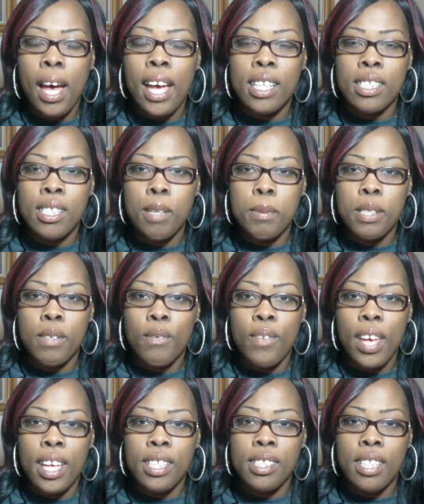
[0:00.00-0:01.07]
eyes, lips, and
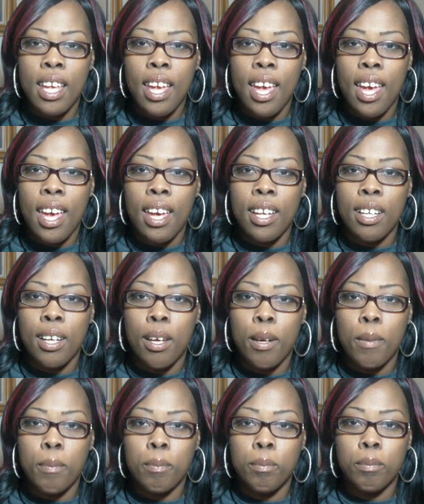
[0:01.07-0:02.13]
face. They had
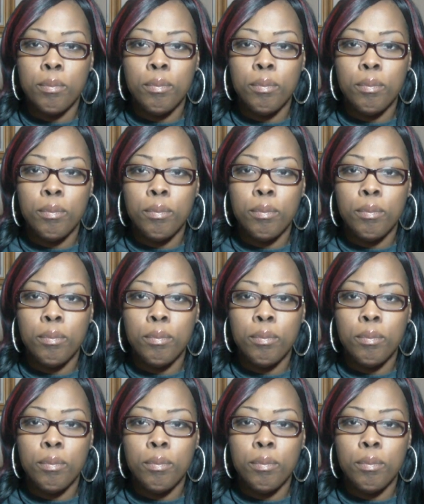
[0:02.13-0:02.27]
um,